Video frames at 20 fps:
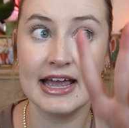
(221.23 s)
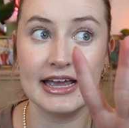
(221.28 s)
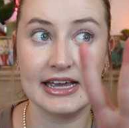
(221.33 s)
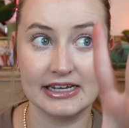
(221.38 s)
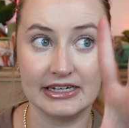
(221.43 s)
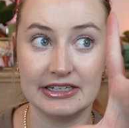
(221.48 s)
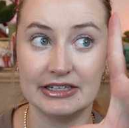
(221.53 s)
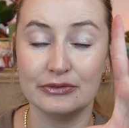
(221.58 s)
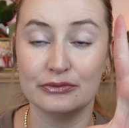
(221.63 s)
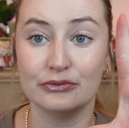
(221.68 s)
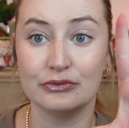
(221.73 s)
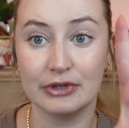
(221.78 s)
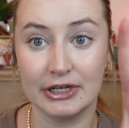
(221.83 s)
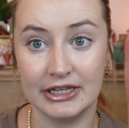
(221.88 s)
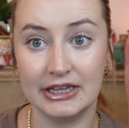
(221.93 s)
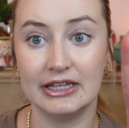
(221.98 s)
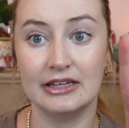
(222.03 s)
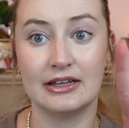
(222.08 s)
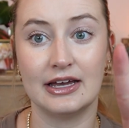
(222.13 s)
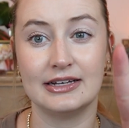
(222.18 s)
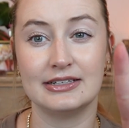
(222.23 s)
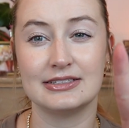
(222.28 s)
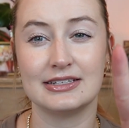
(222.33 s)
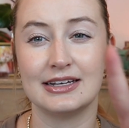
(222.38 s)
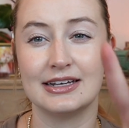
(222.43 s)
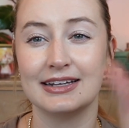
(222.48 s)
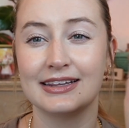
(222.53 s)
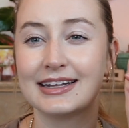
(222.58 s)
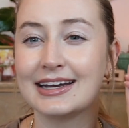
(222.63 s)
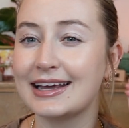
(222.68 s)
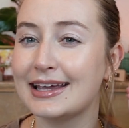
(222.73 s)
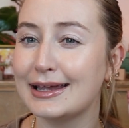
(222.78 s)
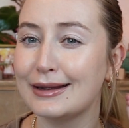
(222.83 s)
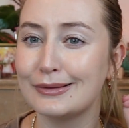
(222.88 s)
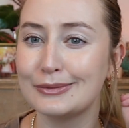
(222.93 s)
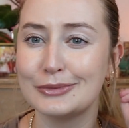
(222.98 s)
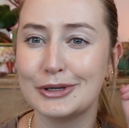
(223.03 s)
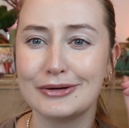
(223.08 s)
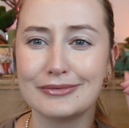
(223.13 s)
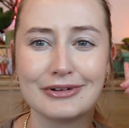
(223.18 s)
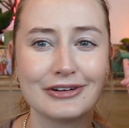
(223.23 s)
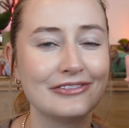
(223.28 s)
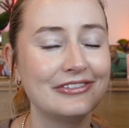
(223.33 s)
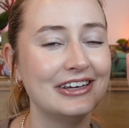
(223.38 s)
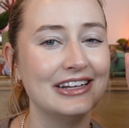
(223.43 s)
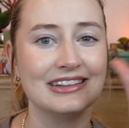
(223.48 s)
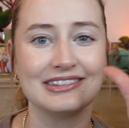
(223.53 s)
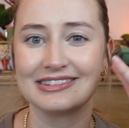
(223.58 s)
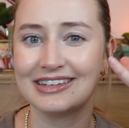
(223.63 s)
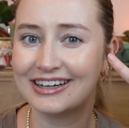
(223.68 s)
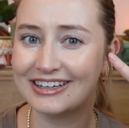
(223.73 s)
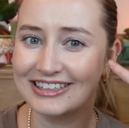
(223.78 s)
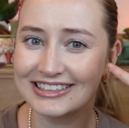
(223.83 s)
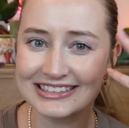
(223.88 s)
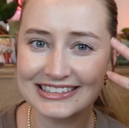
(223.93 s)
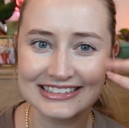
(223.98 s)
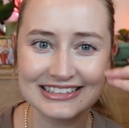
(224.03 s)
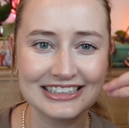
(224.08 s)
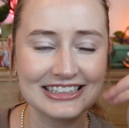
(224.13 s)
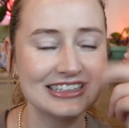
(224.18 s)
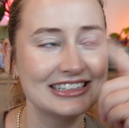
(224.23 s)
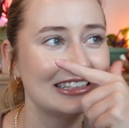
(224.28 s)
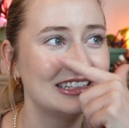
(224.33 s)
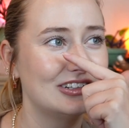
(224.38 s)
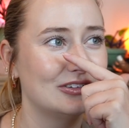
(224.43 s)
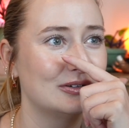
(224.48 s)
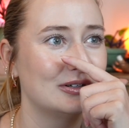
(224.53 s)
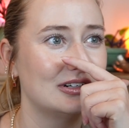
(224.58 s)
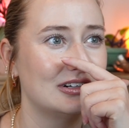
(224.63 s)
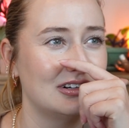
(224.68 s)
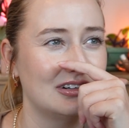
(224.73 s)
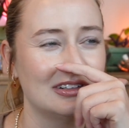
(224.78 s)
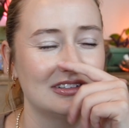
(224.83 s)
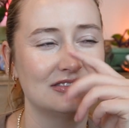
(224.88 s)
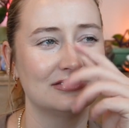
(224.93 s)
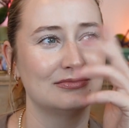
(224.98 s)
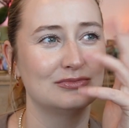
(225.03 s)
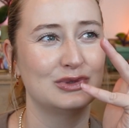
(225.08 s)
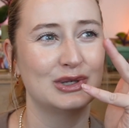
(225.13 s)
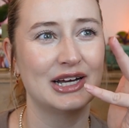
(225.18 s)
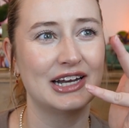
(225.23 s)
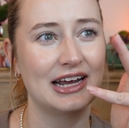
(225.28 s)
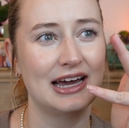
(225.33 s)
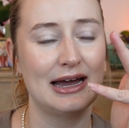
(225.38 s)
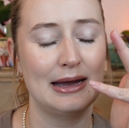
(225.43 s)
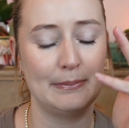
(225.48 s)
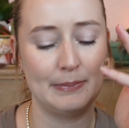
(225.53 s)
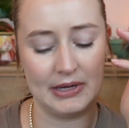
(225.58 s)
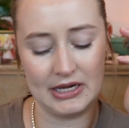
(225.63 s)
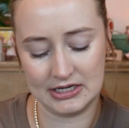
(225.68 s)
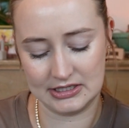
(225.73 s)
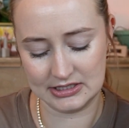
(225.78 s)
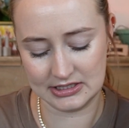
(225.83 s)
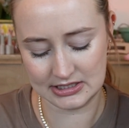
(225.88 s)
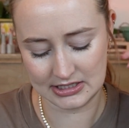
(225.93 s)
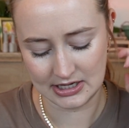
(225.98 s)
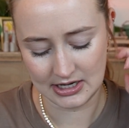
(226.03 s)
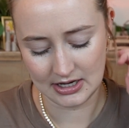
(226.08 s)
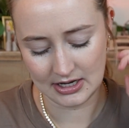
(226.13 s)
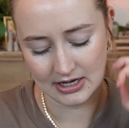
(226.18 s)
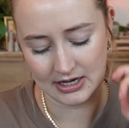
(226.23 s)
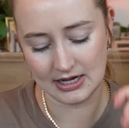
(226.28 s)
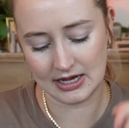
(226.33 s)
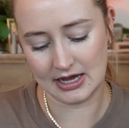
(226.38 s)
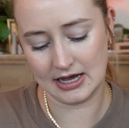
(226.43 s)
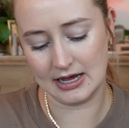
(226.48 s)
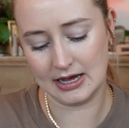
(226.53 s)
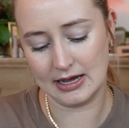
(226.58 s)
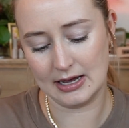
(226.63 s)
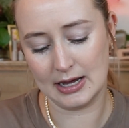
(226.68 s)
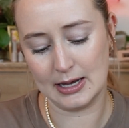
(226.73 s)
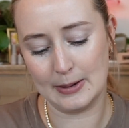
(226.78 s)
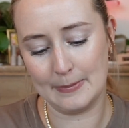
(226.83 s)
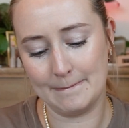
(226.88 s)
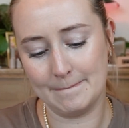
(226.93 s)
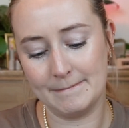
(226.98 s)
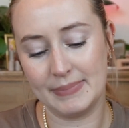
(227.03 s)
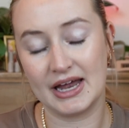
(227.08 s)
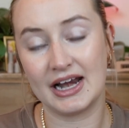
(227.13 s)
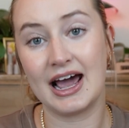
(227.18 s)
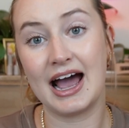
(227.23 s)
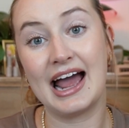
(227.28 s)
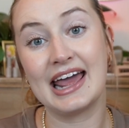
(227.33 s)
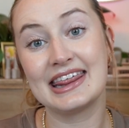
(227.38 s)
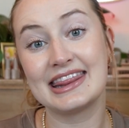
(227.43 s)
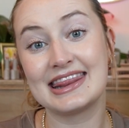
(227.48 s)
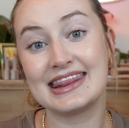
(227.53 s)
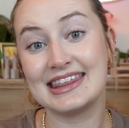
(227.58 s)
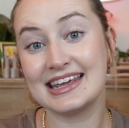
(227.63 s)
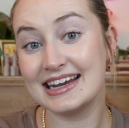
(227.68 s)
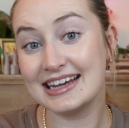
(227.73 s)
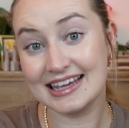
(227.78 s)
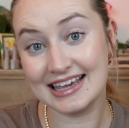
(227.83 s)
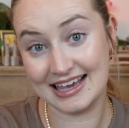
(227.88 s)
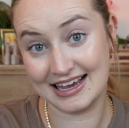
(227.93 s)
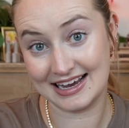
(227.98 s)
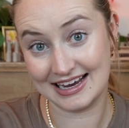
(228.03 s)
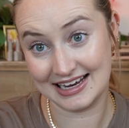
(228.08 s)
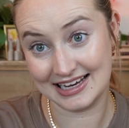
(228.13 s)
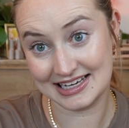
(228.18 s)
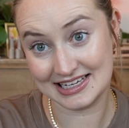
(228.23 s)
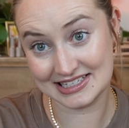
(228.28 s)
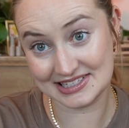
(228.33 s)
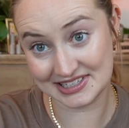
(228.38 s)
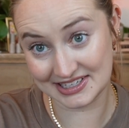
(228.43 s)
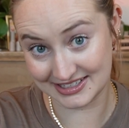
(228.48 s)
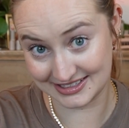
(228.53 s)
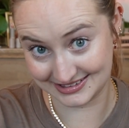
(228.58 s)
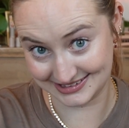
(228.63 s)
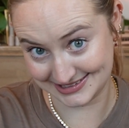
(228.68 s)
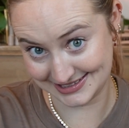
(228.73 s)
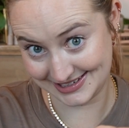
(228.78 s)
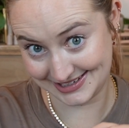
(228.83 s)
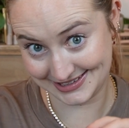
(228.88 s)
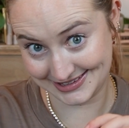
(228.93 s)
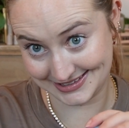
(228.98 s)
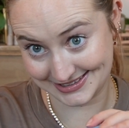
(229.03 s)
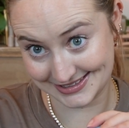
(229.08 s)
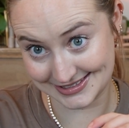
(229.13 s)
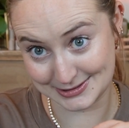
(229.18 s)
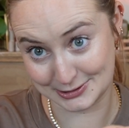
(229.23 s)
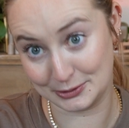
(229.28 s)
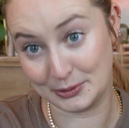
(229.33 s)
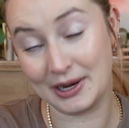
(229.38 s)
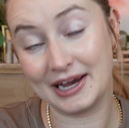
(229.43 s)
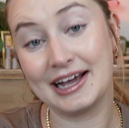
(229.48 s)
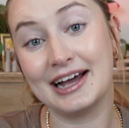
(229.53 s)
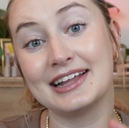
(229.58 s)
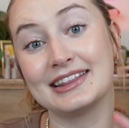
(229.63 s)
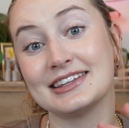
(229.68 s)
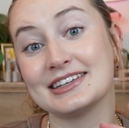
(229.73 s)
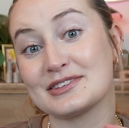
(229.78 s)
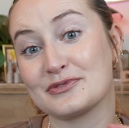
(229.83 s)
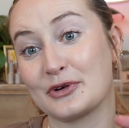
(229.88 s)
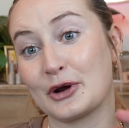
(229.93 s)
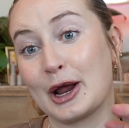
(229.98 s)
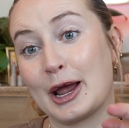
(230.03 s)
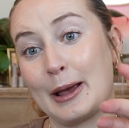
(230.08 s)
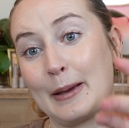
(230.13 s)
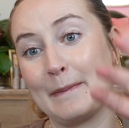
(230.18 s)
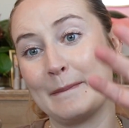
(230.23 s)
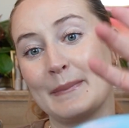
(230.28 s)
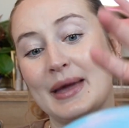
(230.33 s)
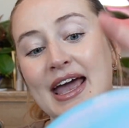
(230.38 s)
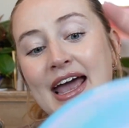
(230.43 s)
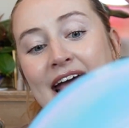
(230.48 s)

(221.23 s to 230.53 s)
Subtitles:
and he really liked it. And then I can't remember if he lost it or what happened, but I think he's gonna like this, so I got this for him,